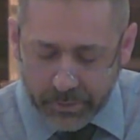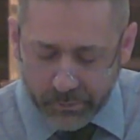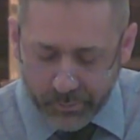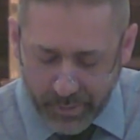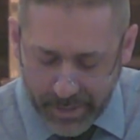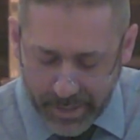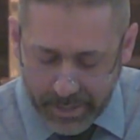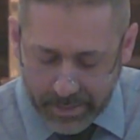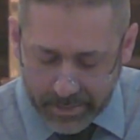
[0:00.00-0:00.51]

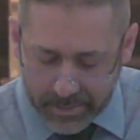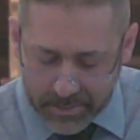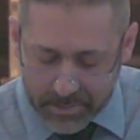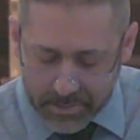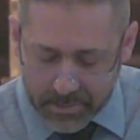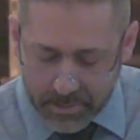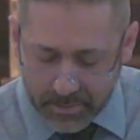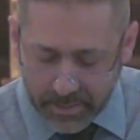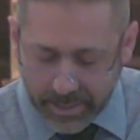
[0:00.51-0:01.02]

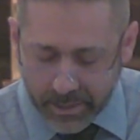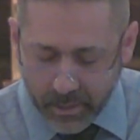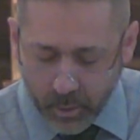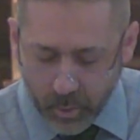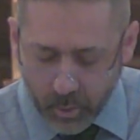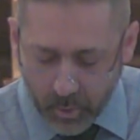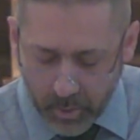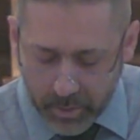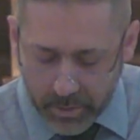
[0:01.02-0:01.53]
rags. Like
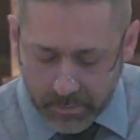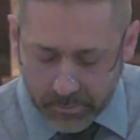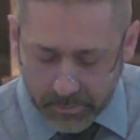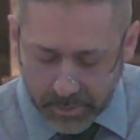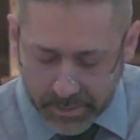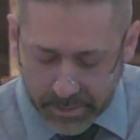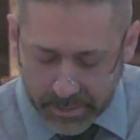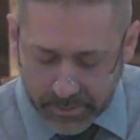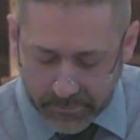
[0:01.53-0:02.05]
autumn
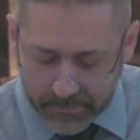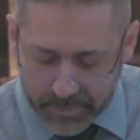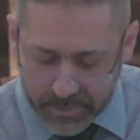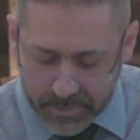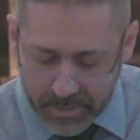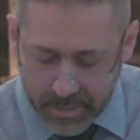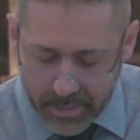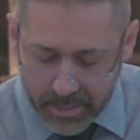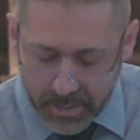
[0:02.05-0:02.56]
leaves,